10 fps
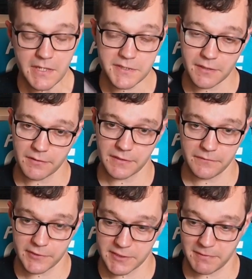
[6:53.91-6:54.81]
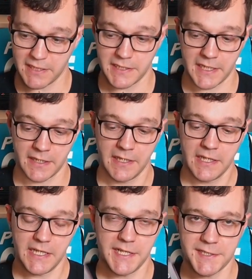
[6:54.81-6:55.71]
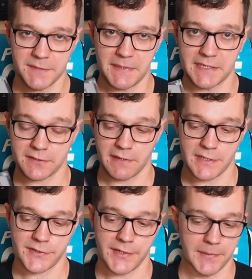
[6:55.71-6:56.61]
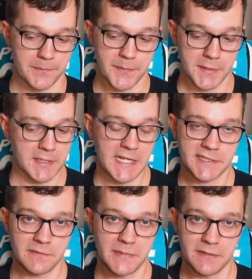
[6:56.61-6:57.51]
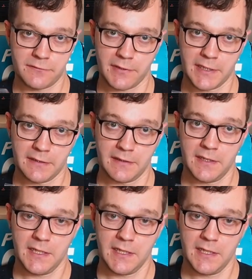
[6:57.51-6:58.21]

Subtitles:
So looking forward to playing that. It is a bit scratched up, but as I've been trying